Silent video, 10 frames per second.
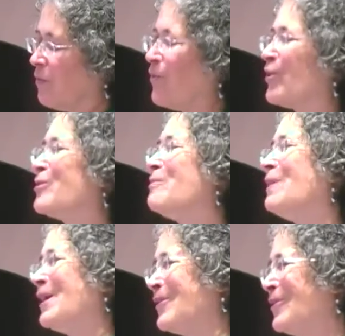
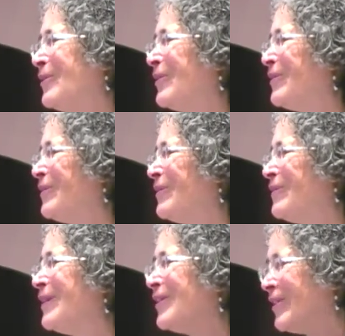work better
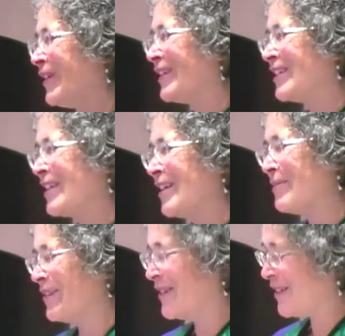when they're
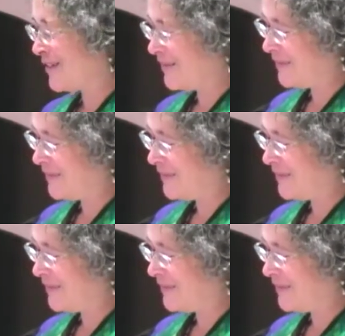unexamined.